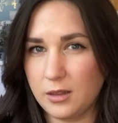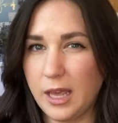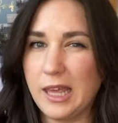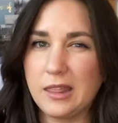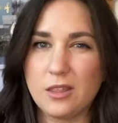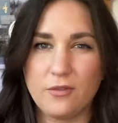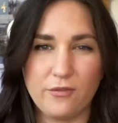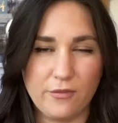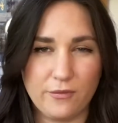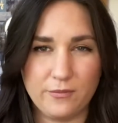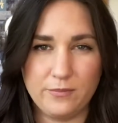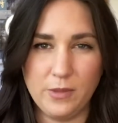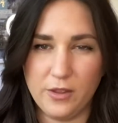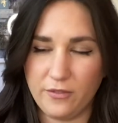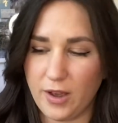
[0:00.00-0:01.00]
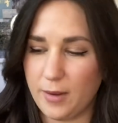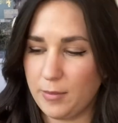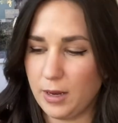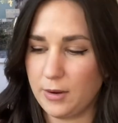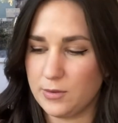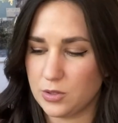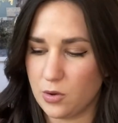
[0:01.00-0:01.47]
Like the vibe
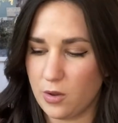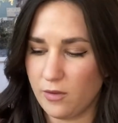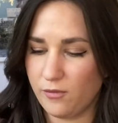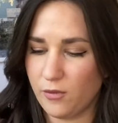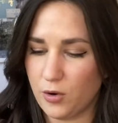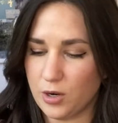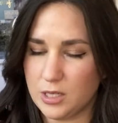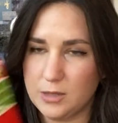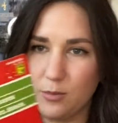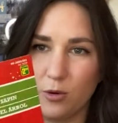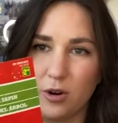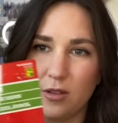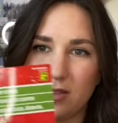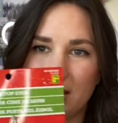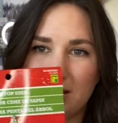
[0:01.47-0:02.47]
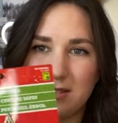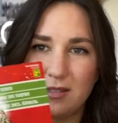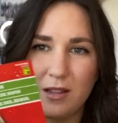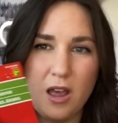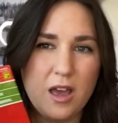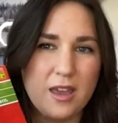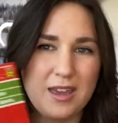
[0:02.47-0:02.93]
that I was going for is more this
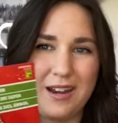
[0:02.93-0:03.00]
look,